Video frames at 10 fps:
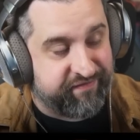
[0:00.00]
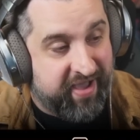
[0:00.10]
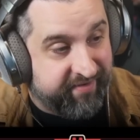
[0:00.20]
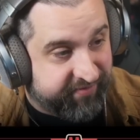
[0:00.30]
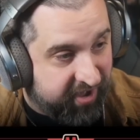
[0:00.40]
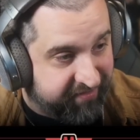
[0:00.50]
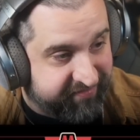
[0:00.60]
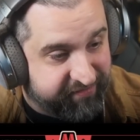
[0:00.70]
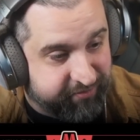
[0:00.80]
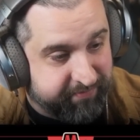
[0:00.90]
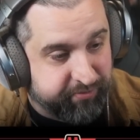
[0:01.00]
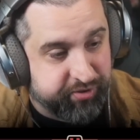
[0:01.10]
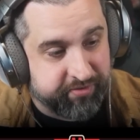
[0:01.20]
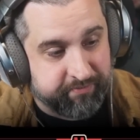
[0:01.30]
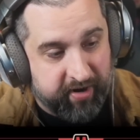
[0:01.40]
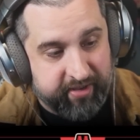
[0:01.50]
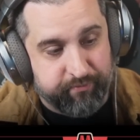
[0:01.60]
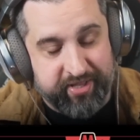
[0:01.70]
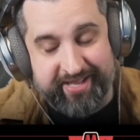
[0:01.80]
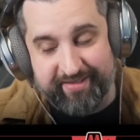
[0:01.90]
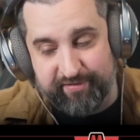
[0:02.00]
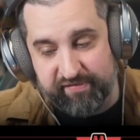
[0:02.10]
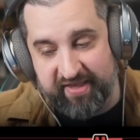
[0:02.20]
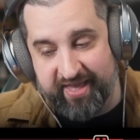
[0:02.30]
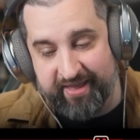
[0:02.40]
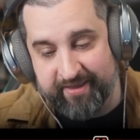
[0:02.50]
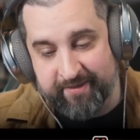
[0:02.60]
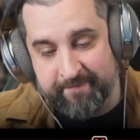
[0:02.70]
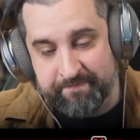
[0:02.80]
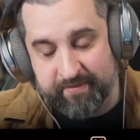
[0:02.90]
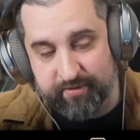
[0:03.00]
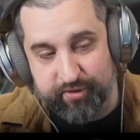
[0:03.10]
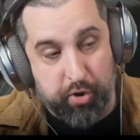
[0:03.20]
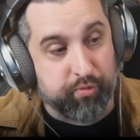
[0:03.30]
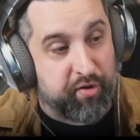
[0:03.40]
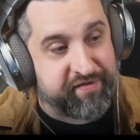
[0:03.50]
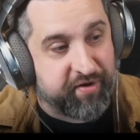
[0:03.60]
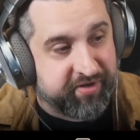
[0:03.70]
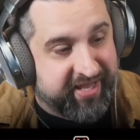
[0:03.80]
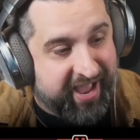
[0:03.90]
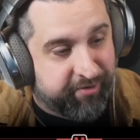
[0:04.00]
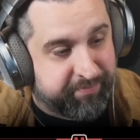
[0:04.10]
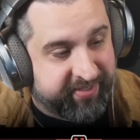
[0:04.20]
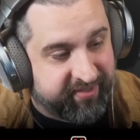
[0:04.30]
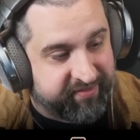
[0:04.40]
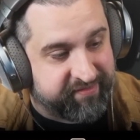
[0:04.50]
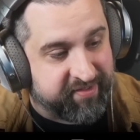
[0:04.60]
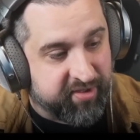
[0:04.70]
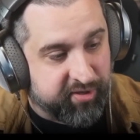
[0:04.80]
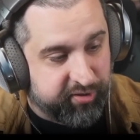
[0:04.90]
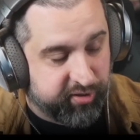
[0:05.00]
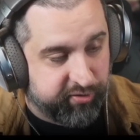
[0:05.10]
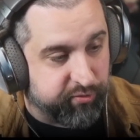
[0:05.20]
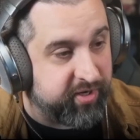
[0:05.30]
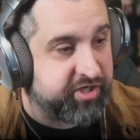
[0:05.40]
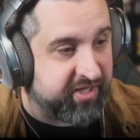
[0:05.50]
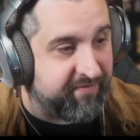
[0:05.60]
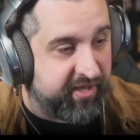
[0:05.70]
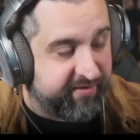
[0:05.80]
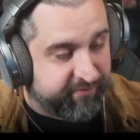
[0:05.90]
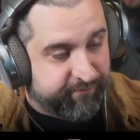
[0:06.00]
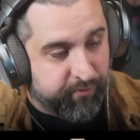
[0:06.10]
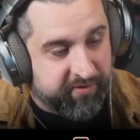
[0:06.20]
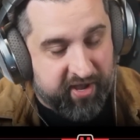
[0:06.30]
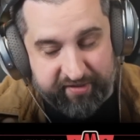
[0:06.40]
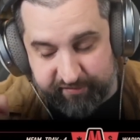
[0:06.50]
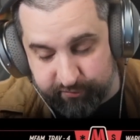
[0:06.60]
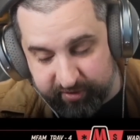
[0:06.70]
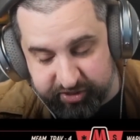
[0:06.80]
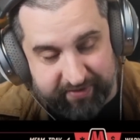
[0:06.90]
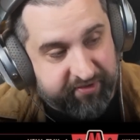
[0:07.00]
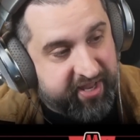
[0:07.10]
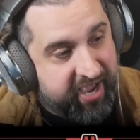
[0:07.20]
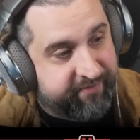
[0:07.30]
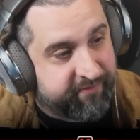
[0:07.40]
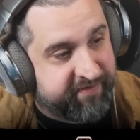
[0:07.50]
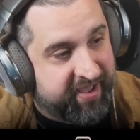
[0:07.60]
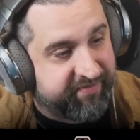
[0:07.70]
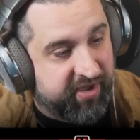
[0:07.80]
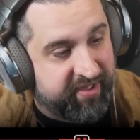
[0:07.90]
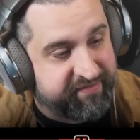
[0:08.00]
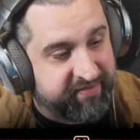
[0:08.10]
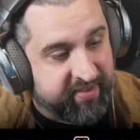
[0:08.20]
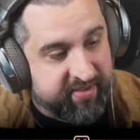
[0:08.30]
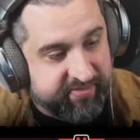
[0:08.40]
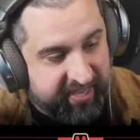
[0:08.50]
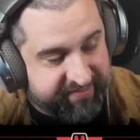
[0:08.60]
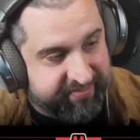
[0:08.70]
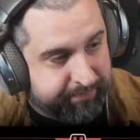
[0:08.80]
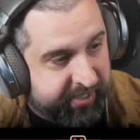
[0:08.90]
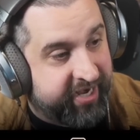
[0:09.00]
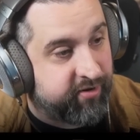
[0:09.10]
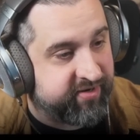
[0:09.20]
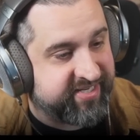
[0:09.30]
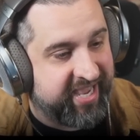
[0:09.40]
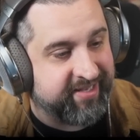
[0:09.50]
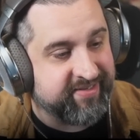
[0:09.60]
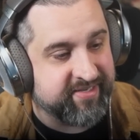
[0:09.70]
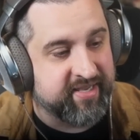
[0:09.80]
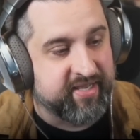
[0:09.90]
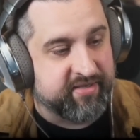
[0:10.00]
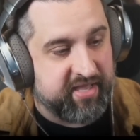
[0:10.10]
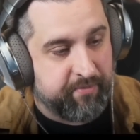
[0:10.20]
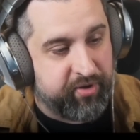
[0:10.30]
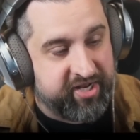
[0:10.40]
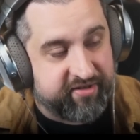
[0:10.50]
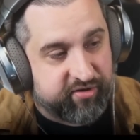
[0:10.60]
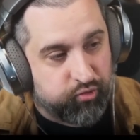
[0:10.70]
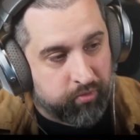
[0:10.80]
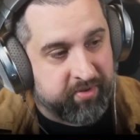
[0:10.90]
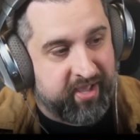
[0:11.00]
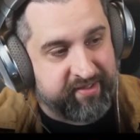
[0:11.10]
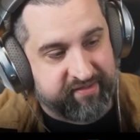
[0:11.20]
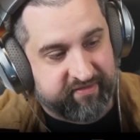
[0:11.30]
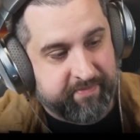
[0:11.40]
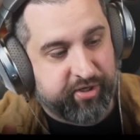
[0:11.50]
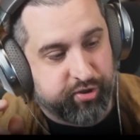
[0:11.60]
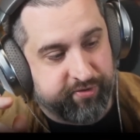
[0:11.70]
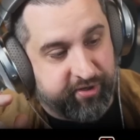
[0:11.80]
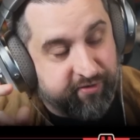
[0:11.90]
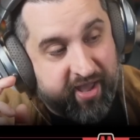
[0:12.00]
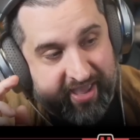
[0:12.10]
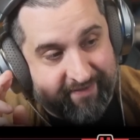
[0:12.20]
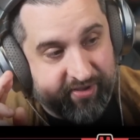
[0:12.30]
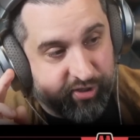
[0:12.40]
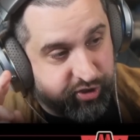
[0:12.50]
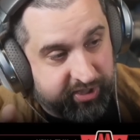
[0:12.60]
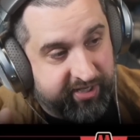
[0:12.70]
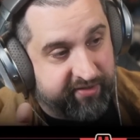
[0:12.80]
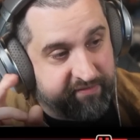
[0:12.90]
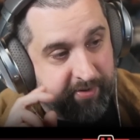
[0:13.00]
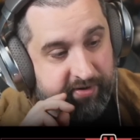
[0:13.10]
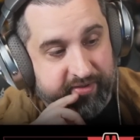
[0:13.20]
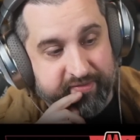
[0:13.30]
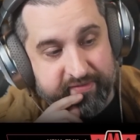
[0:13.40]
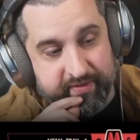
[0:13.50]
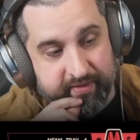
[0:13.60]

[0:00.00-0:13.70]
5 cost distribution, right? We need to say low rolls aren't allowed because, you know, you reach level 8 for 4 costs, you reach level 9 for 5 costs. That's the player intent. And we need to normalize it to make sure that you're not having a shitty experience.